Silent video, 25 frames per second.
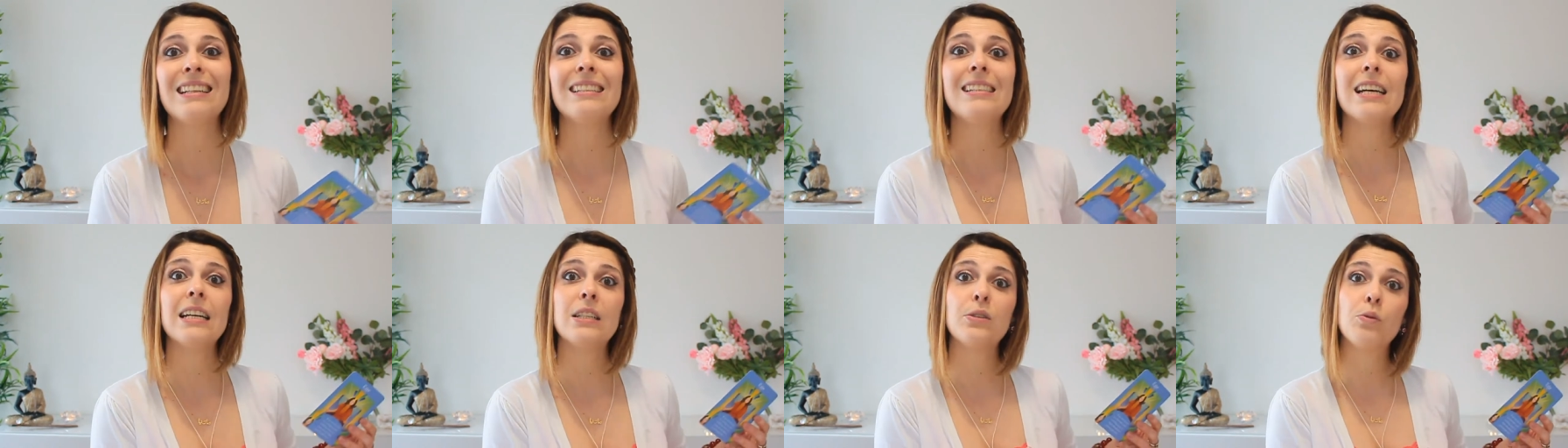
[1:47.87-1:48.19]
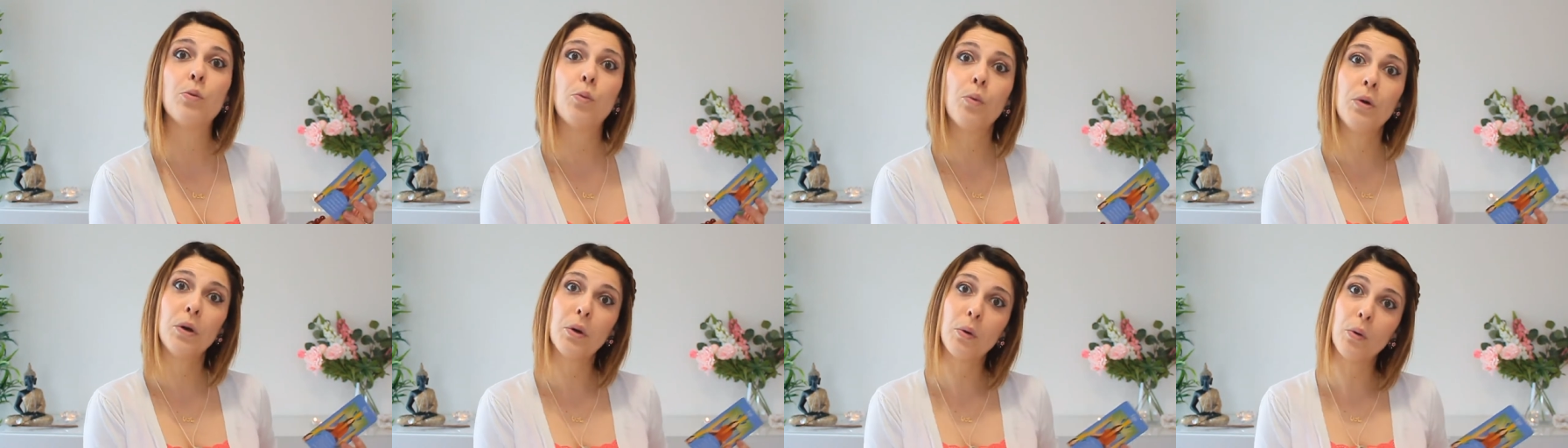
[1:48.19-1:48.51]

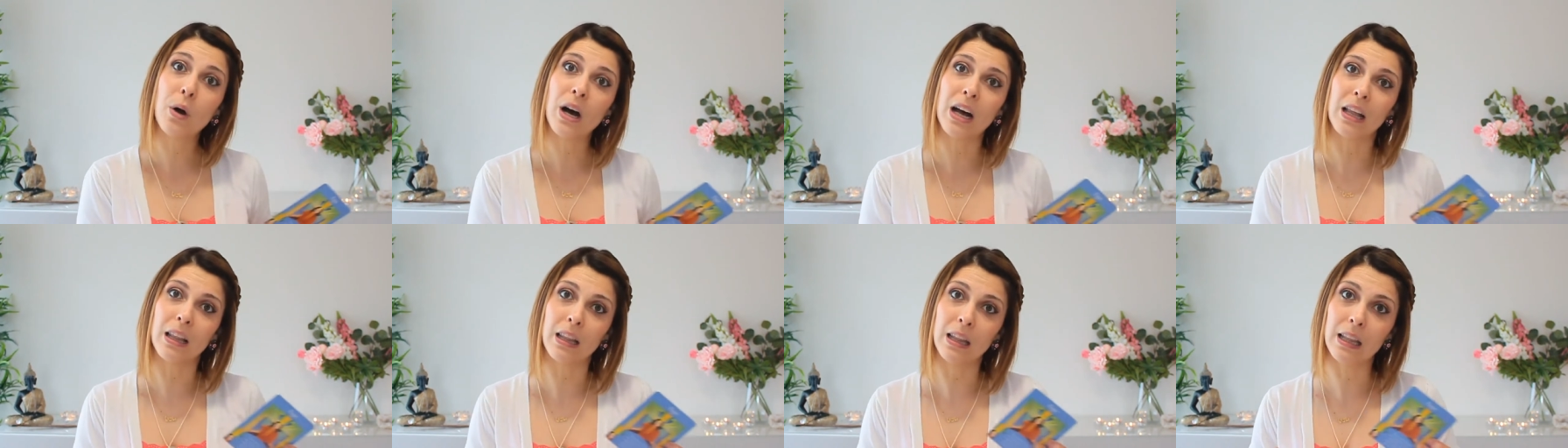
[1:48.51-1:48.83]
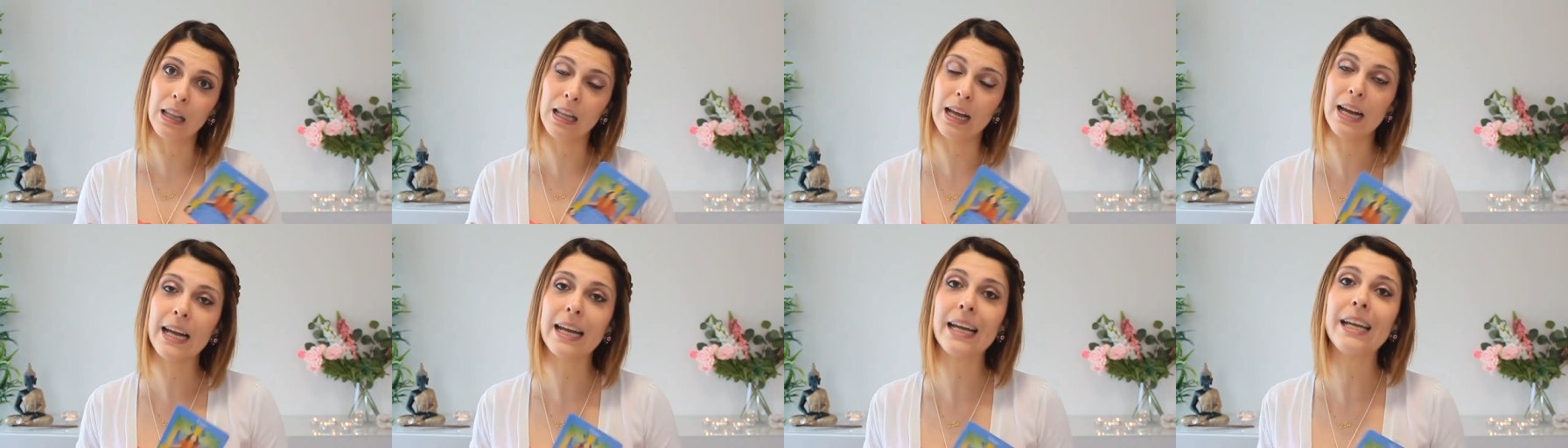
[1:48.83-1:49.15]
that will
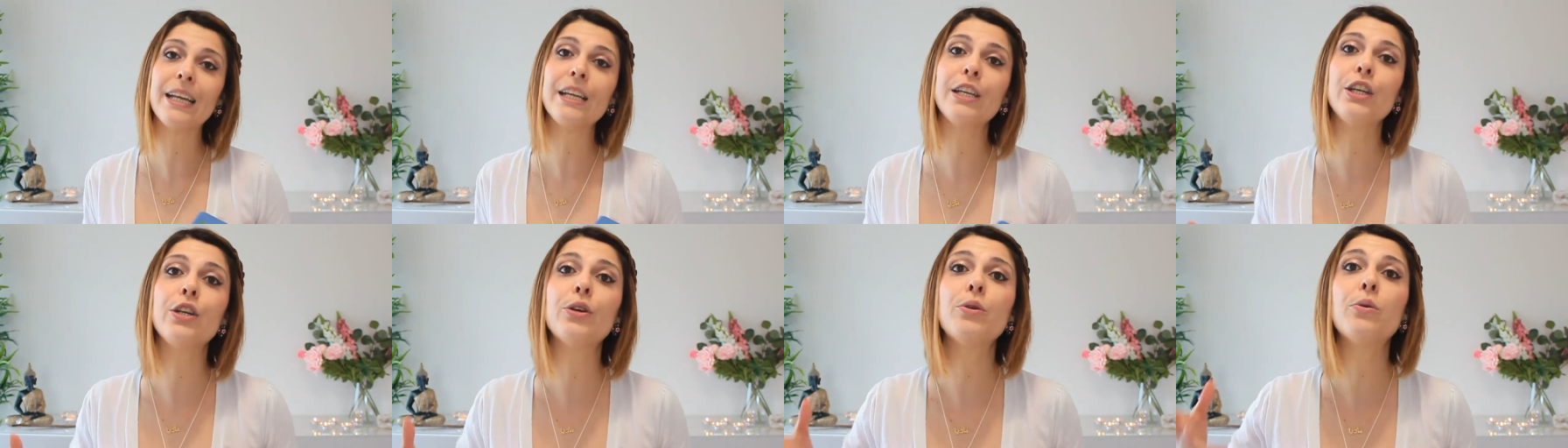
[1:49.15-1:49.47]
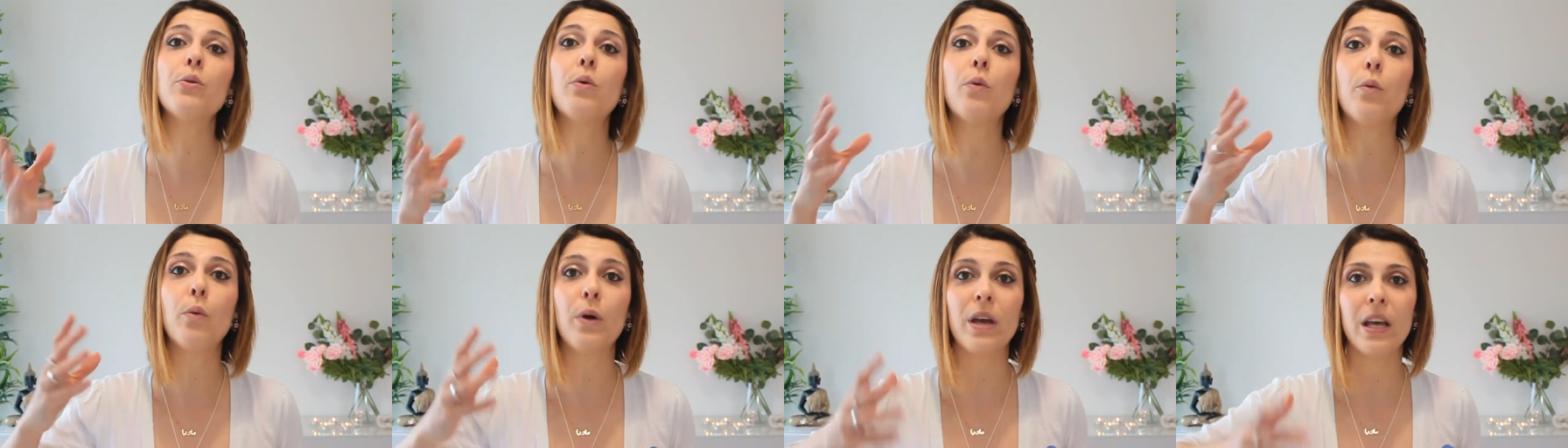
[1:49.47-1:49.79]
align
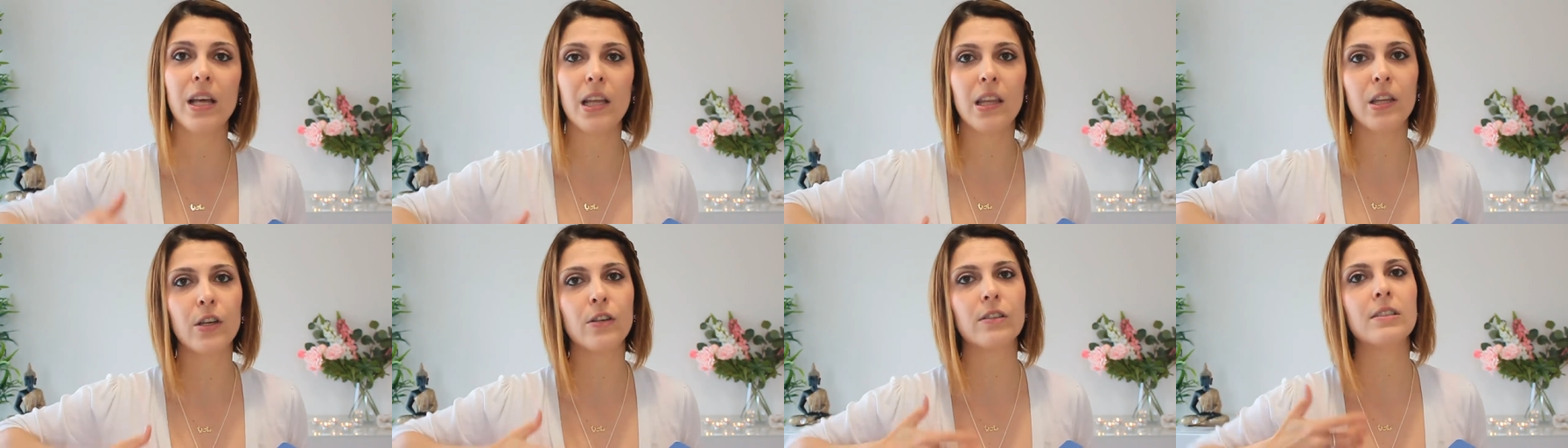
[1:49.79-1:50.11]
you with